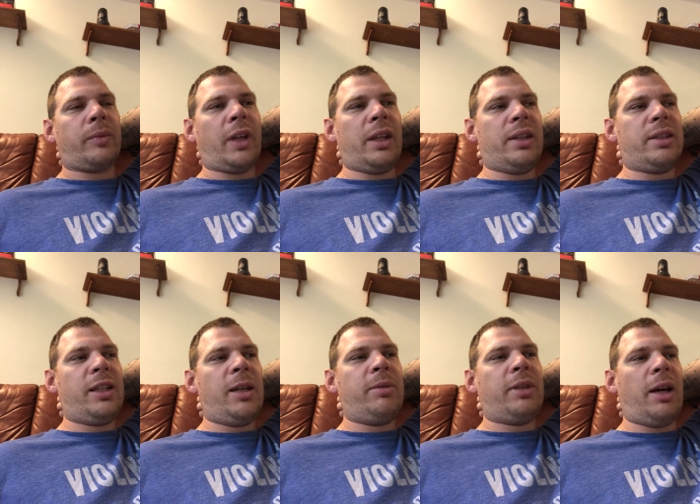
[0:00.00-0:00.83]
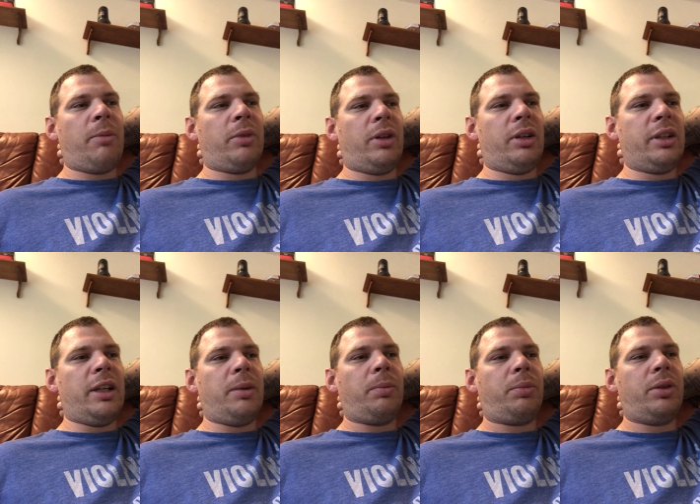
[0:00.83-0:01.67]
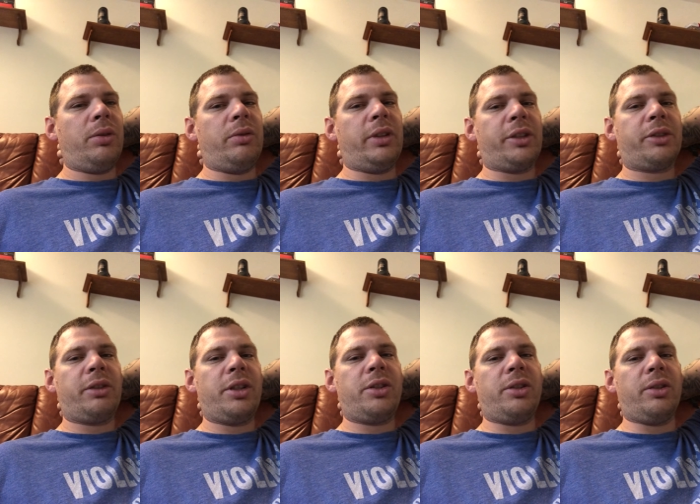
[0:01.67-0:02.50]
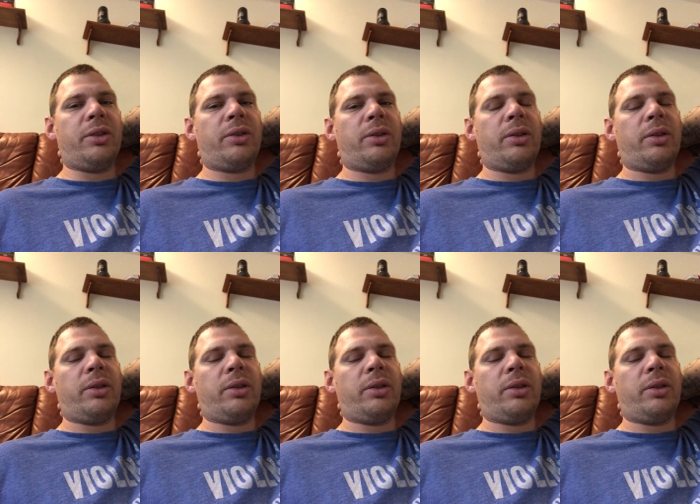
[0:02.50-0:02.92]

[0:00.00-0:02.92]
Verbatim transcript: in the same time, we're all getting pruned as Christians.